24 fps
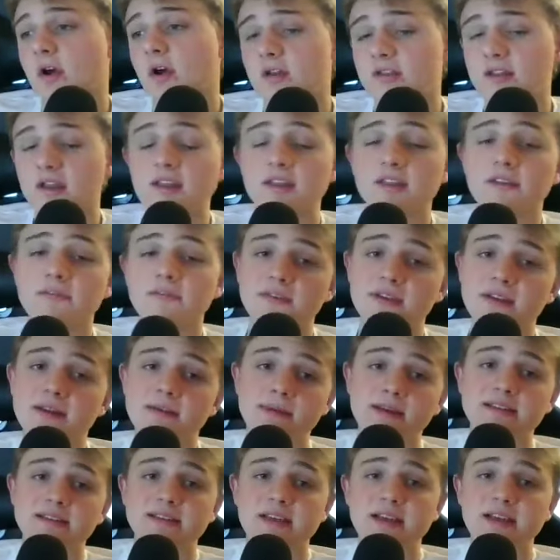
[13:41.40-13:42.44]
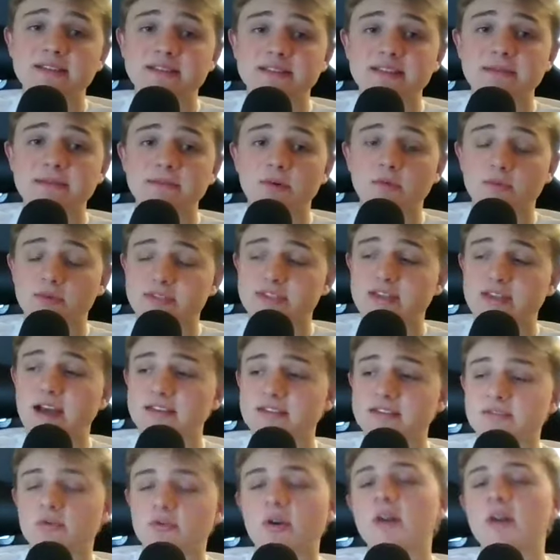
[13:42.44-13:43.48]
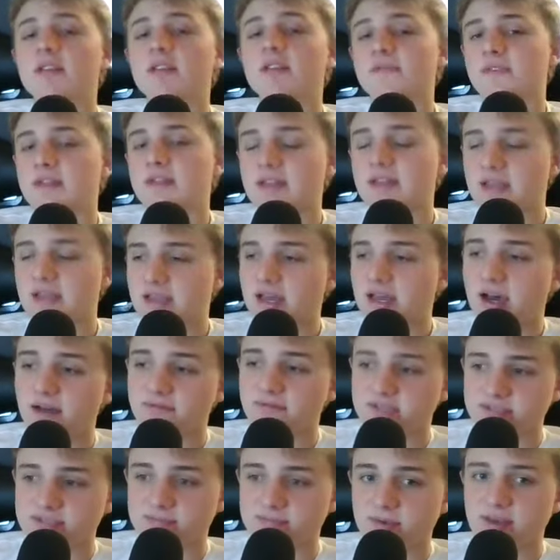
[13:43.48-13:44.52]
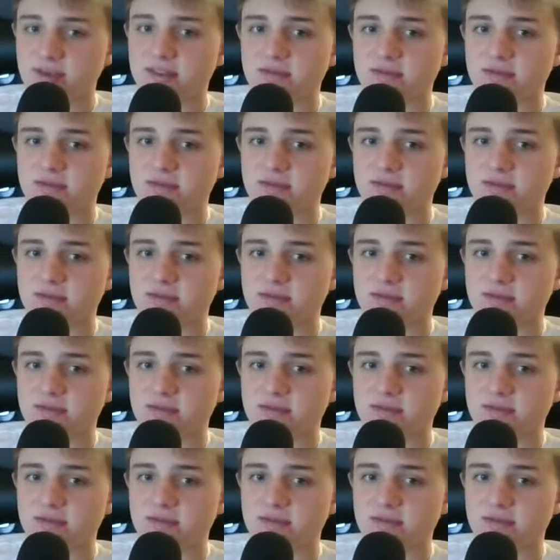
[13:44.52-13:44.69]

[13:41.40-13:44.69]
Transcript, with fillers: an undefeated Big Ten team in Wisconsin were undefeated in conference play.